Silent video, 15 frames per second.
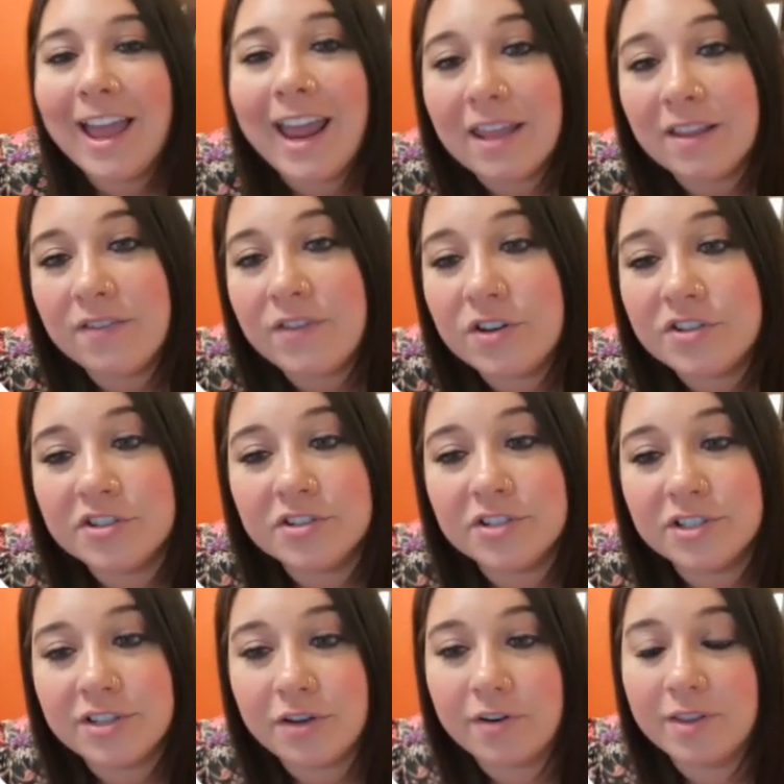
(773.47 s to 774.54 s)
In the future,
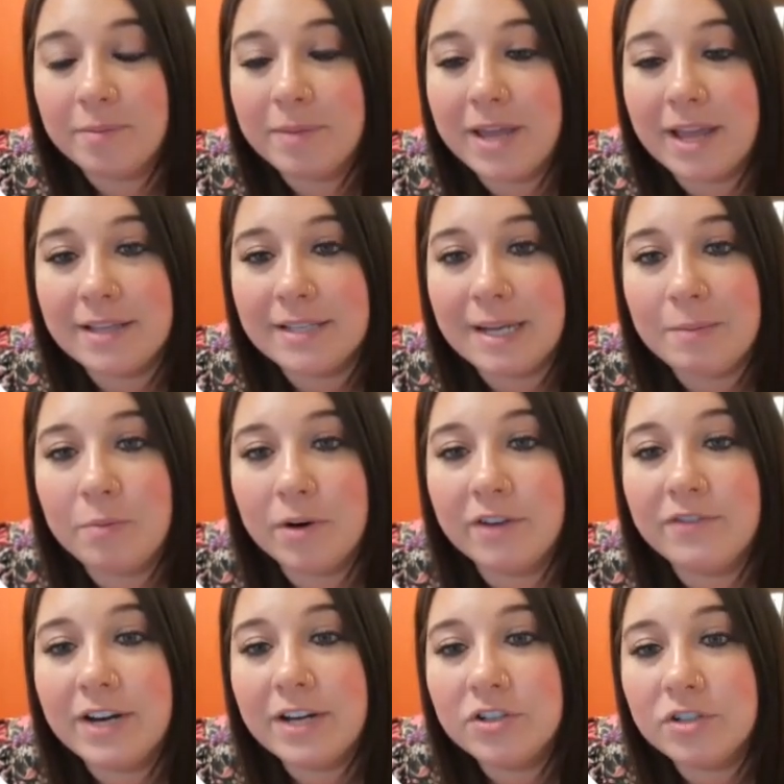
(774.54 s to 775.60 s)
just go to the PA State Board
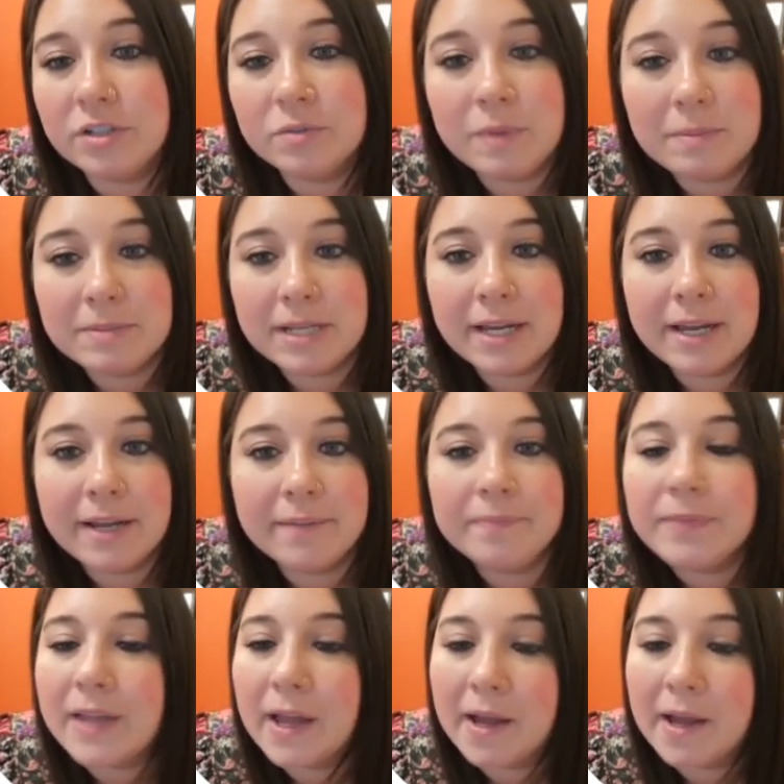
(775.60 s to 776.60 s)
of Dentistry's website,